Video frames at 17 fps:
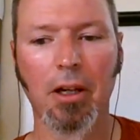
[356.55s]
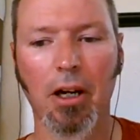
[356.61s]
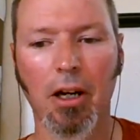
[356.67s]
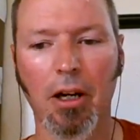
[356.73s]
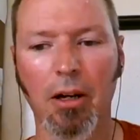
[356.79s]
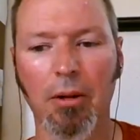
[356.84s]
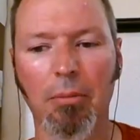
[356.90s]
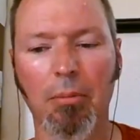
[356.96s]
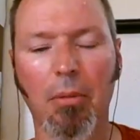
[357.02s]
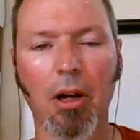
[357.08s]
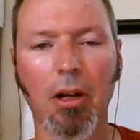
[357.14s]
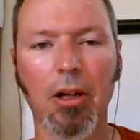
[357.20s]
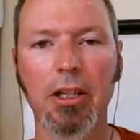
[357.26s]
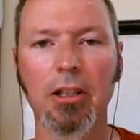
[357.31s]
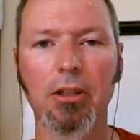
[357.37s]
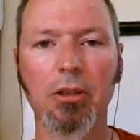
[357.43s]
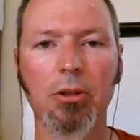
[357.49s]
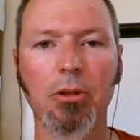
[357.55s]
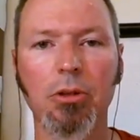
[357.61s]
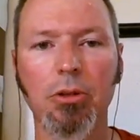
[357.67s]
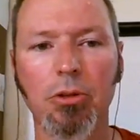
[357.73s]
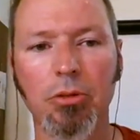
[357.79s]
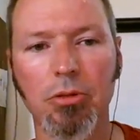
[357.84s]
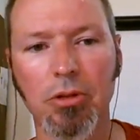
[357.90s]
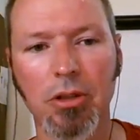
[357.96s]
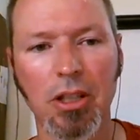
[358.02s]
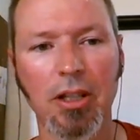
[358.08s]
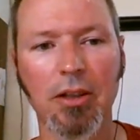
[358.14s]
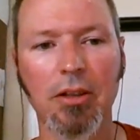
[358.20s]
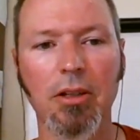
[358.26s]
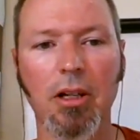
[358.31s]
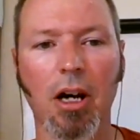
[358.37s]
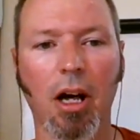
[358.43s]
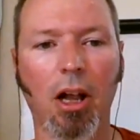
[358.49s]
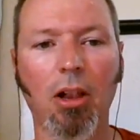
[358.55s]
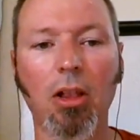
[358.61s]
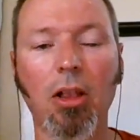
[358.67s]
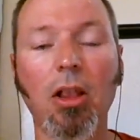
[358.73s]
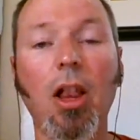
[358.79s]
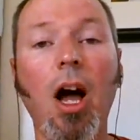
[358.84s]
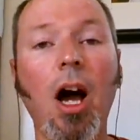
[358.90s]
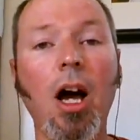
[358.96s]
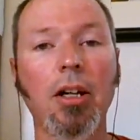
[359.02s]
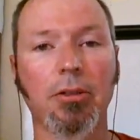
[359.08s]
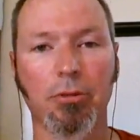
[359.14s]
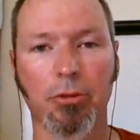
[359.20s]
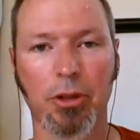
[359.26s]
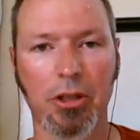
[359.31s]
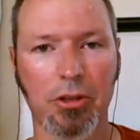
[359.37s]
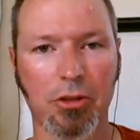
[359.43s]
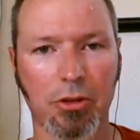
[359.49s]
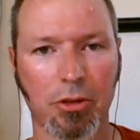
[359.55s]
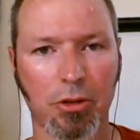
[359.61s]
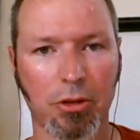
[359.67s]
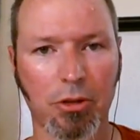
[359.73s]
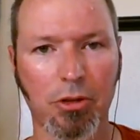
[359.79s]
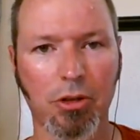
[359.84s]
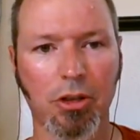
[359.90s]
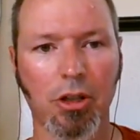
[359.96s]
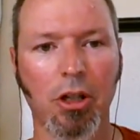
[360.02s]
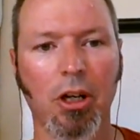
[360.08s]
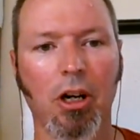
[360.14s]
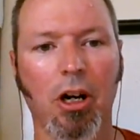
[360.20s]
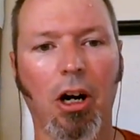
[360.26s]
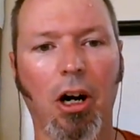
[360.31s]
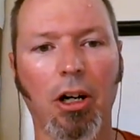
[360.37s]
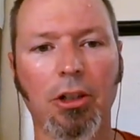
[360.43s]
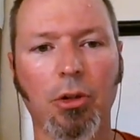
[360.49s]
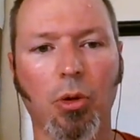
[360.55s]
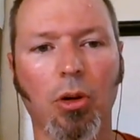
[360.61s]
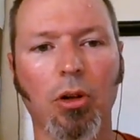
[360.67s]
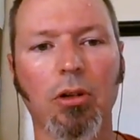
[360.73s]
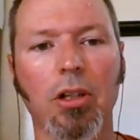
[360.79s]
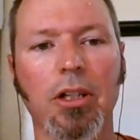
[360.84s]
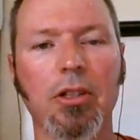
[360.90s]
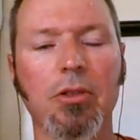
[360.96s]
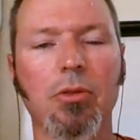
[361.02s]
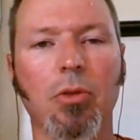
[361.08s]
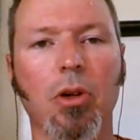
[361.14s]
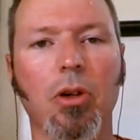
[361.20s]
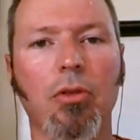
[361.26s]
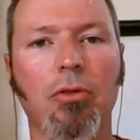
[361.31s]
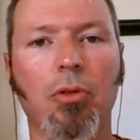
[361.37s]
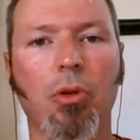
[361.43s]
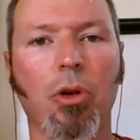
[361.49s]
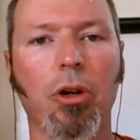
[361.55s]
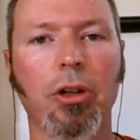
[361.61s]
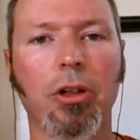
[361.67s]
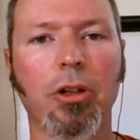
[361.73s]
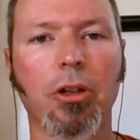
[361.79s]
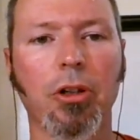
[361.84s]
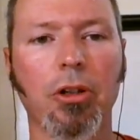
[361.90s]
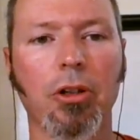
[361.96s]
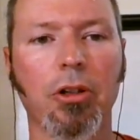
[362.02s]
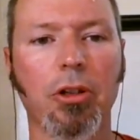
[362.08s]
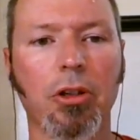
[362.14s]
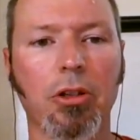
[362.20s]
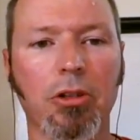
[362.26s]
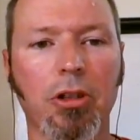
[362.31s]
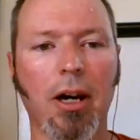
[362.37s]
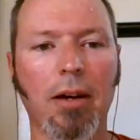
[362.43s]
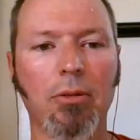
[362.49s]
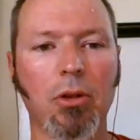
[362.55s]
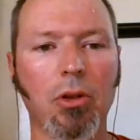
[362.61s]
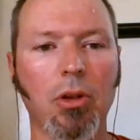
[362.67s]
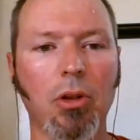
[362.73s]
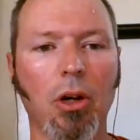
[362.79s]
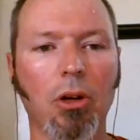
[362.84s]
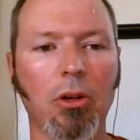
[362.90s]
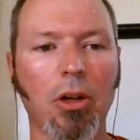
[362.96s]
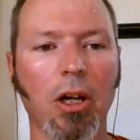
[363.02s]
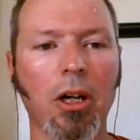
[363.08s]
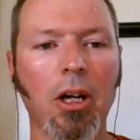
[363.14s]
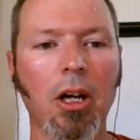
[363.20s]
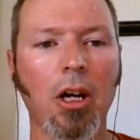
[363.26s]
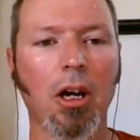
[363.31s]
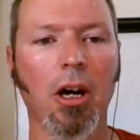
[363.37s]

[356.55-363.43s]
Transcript: Uh, Molly, you did a lot of research on New Orleans for mm-hmm. your novel Nola.